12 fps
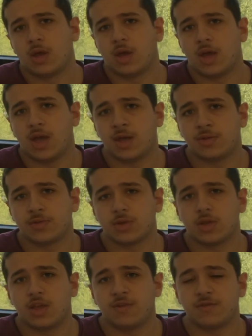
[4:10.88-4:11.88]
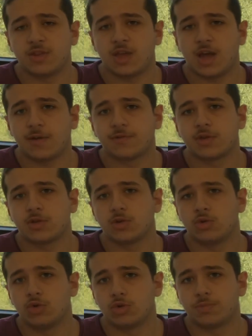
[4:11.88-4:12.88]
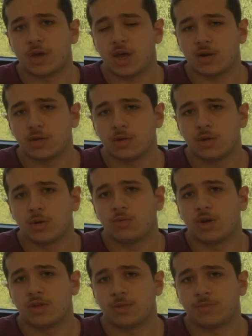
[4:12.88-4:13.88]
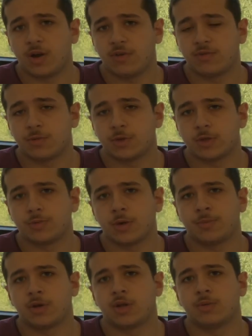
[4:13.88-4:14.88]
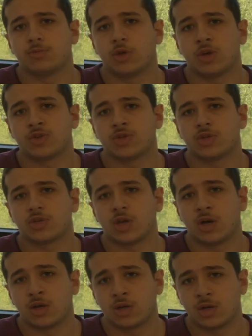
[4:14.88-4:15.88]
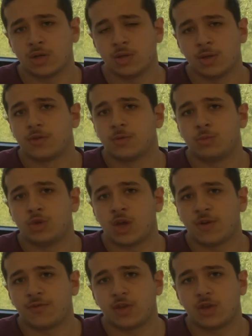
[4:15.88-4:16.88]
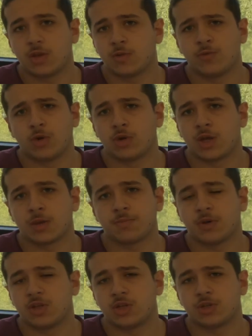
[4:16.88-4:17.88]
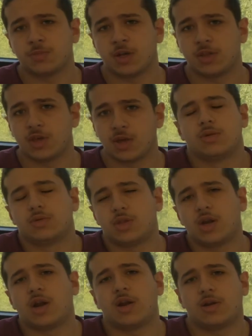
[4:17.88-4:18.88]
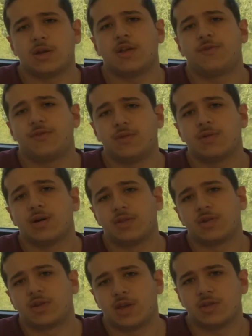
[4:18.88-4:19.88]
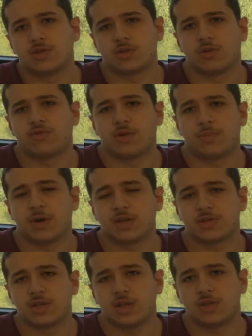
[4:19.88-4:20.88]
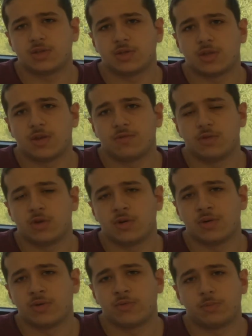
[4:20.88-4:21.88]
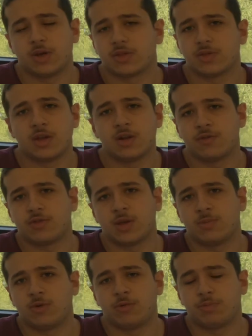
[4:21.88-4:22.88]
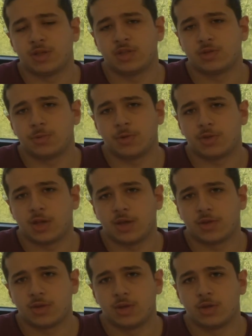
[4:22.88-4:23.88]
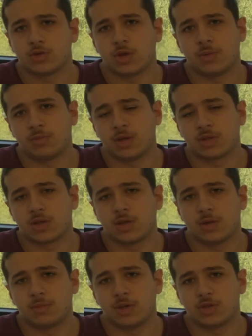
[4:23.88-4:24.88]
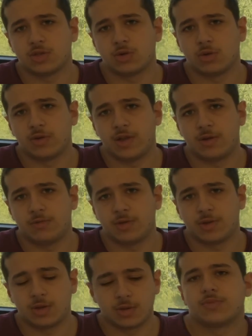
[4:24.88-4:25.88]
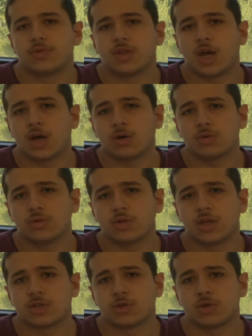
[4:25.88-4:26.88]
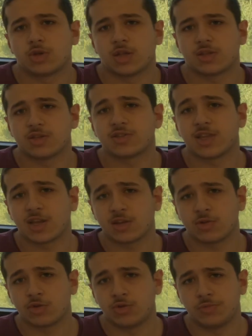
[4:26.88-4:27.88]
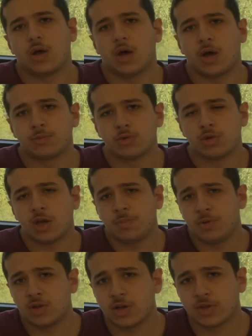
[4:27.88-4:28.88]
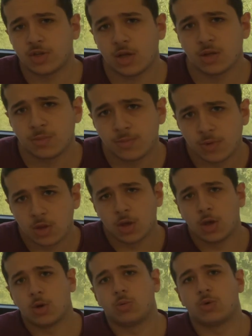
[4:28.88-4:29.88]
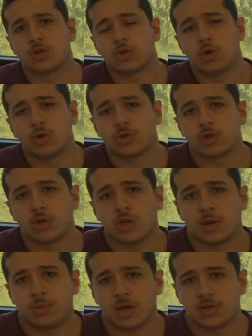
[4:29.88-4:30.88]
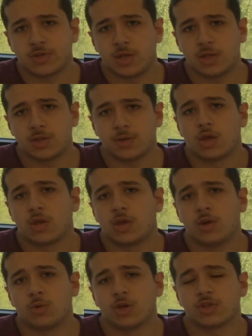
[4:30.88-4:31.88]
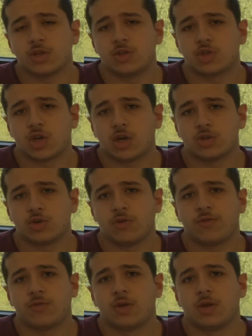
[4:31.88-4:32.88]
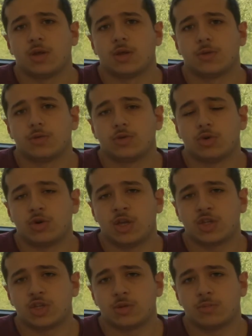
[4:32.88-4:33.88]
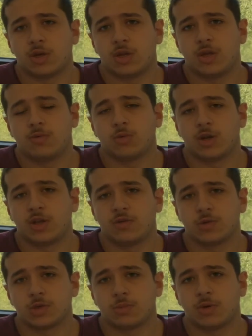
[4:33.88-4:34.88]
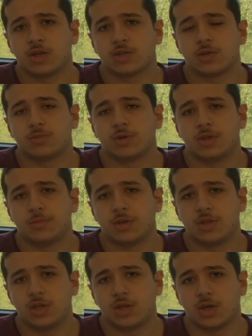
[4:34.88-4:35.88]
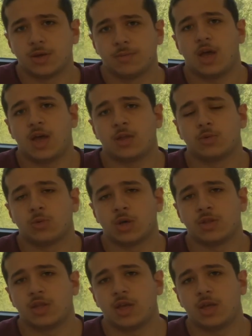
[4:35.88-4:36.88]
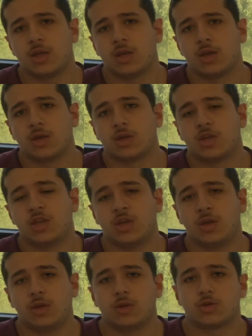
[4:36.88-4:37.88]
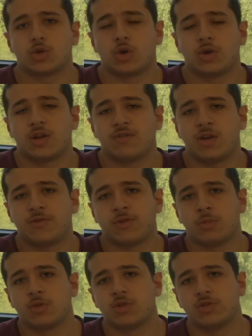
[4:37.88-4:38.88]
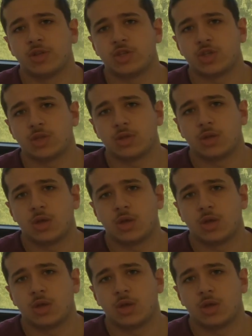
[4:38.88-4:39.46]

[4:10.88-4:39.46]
and even after the Uhud battle, when the Prophet peace be upon him lost his uncle, the munafiqun were not punished by death. There are a few other cases of apostates that we know of, but none of them were punished with death. So I'm not gonna mention everything. Now let's look at the second group. Abdullah bin Khattab was also an apostate. He was in charge of donation money when he was a Muslim in Medina, and one day he turned away from the religion,